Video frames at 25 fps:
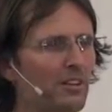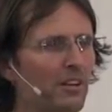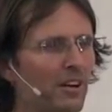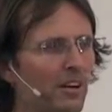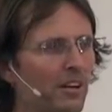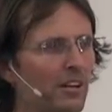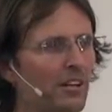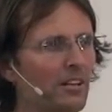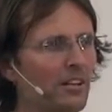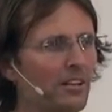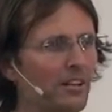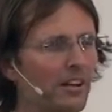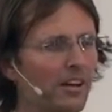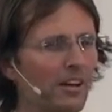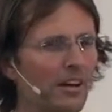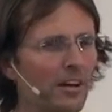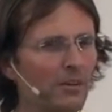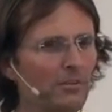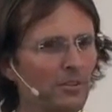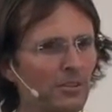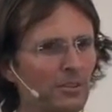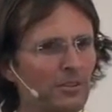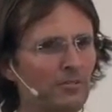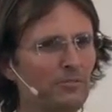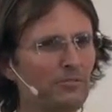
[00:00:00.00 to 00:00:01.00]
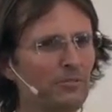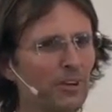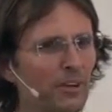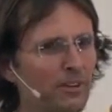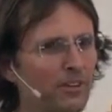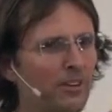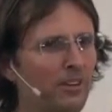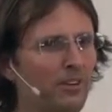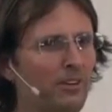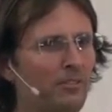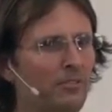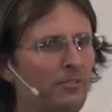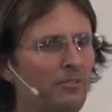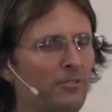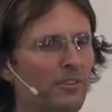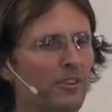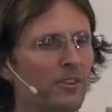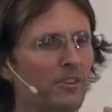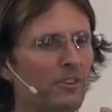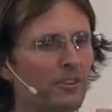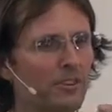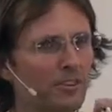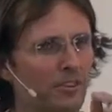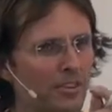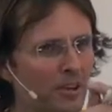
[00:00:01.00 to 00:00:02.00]
Uh, I'm going to phone, uh,
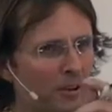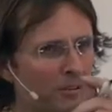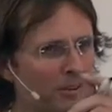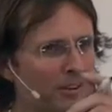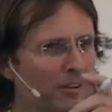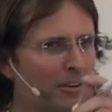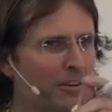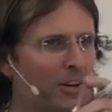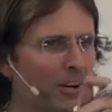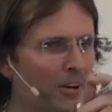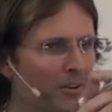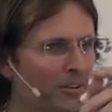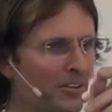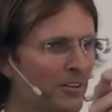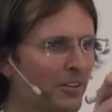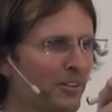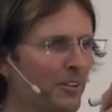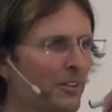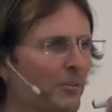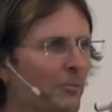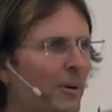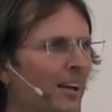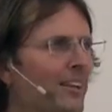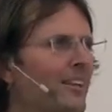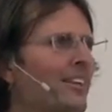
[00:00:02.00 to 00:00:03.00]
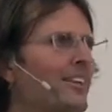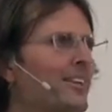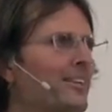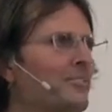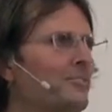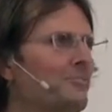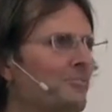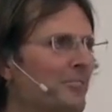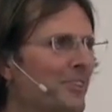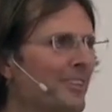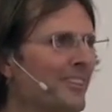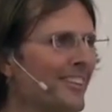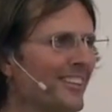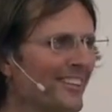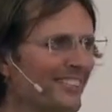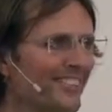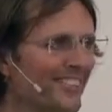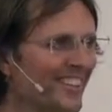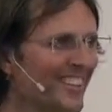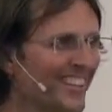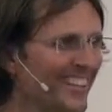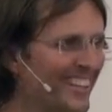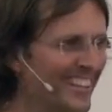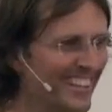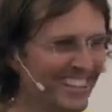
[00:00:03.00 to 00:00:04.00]
go hone in on the one that he's feeling.
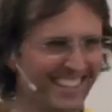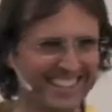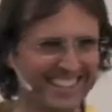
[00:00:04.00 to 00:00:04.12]
Right?